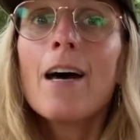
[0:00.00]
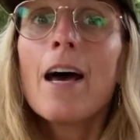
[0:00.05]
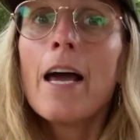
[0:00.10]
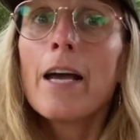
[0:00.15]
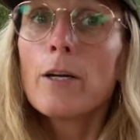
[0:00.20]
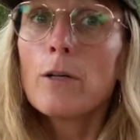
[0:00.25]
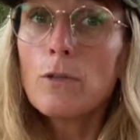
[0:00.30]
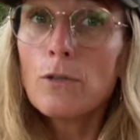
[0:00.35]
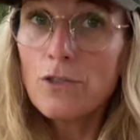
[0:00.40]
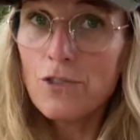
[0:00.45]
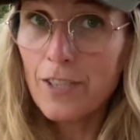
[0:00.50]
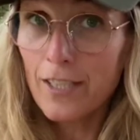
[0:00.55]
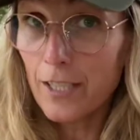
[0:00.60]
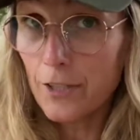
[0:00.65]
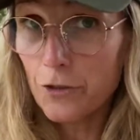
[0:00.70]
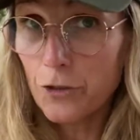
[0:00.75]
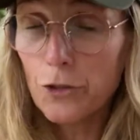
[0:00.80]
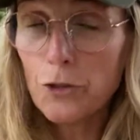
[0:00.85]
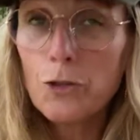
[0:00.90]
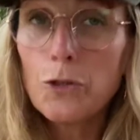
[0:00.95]
consider
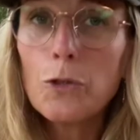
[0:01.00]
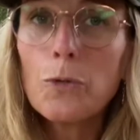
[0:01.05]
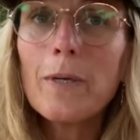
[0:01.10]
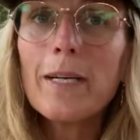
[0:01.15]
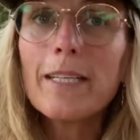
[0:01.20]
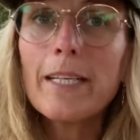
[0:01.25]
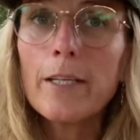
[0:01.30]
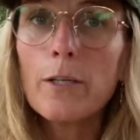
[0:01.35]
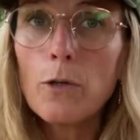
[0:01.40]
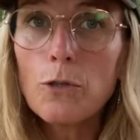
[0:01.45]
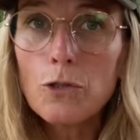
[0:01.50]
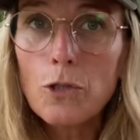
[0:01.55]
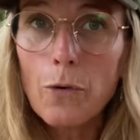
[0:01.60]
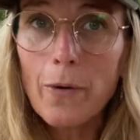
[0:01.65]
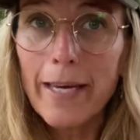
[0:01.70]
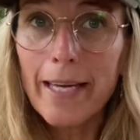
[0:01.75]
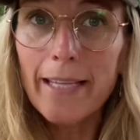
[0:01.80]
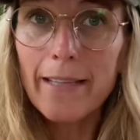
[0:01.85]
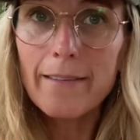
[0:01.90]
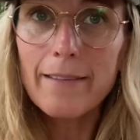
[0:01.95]
to do it, and also
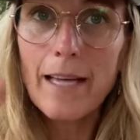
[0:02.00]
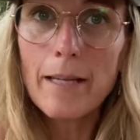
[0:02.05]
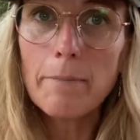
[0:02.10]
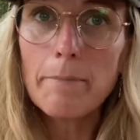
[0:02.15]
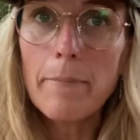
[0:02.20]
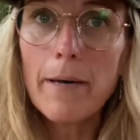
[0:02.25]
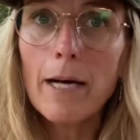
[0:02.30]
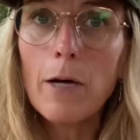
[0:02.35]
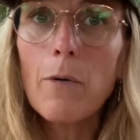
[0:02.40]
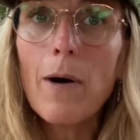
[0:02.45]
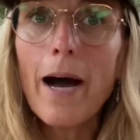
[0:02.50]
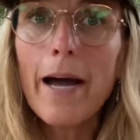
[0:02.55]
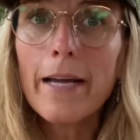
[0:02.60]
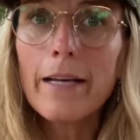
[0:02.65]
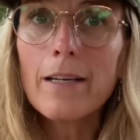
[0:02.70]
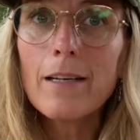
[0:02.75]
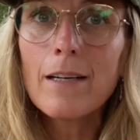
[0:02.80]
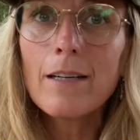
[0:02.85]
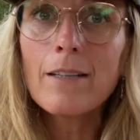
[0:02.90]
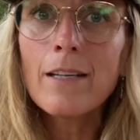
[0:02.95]
hit that bell
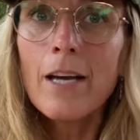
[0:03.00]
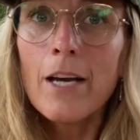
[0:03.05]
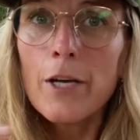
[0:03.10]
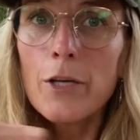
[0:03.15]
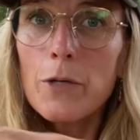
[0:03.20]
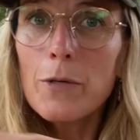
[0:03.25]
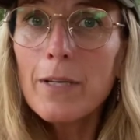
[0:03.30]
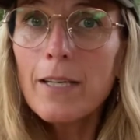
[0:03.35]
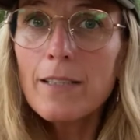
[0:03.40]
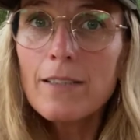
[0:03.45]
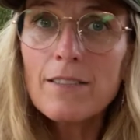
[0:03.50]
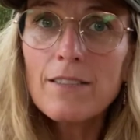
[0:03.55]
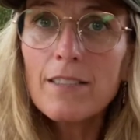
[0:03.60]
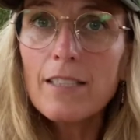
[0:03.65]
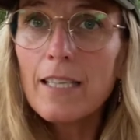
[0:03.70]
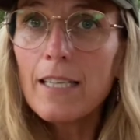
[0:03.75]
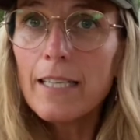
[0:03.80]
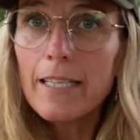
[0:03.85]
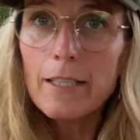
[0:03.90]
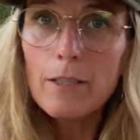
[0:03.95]
icon. You can
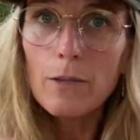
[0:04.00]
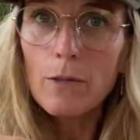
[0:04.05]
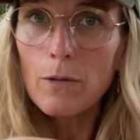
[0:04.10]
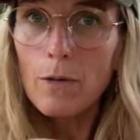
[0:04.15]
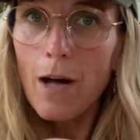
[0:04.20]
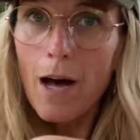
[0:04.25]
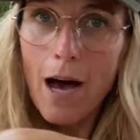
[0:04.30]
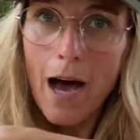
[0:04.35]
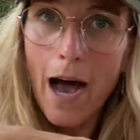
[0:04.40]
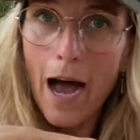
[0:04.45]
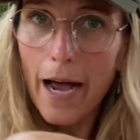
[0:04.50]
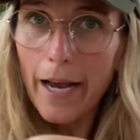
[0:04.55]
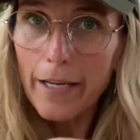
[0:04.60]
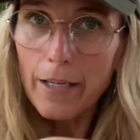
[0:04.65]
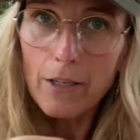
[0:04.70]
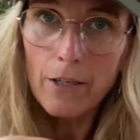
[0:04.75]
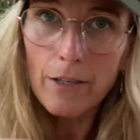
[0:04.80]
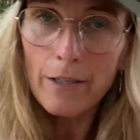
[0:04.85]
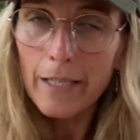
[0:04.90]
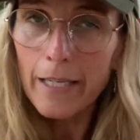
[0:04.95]
see a little
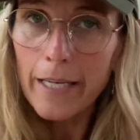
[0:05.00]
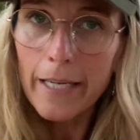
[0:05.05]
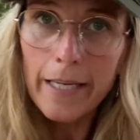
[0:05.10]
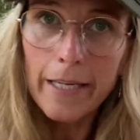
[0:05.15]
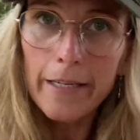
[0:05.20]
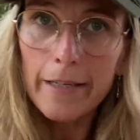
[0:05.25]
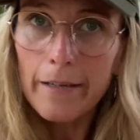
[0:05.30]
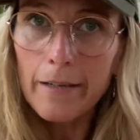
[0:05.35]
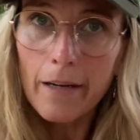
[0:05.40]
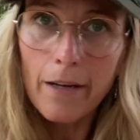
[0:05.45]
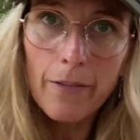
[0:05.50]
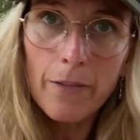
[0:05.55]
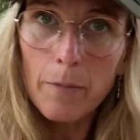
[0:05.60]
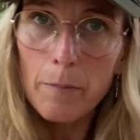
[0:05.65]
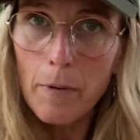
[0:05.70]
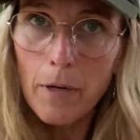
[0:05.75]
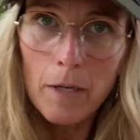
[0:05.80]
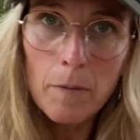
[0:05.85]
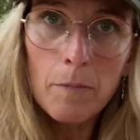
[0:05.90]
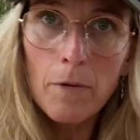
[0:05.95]
icon here on the
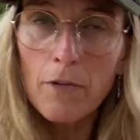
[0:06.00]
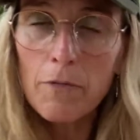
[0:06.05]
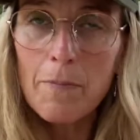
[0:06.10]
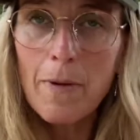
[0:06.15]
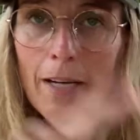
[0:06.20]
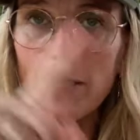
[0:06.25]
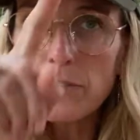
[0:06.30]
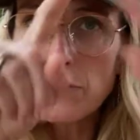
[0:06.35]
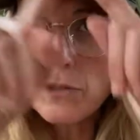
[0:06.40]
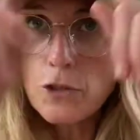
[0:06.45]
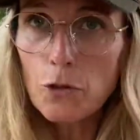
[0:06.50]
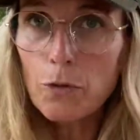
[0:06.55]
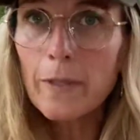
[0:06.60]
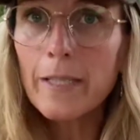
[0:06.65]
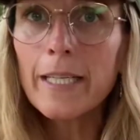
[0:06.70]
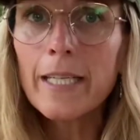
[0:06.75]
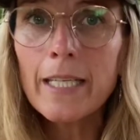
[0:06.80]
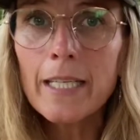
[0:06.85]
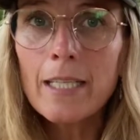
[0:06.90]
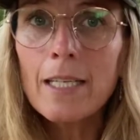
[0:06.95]
bottom of my
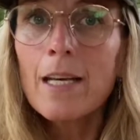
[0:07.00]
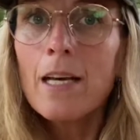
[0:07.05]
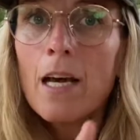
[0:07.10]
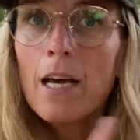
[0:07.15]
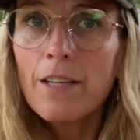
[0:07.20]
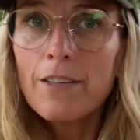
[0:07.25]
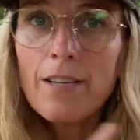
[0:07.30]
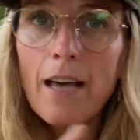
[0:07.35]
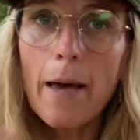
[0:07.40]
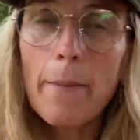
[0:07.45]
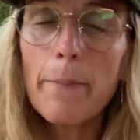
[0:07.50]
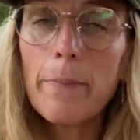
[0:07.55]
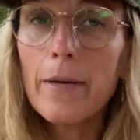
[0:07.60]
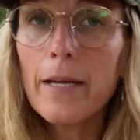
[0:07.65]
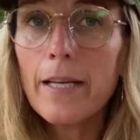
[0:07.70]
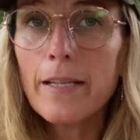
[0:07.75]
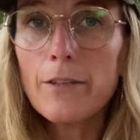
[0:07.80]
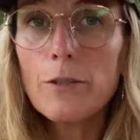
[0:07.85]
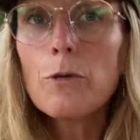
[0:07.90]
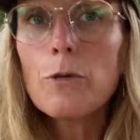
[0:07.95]
screen. Tap it, you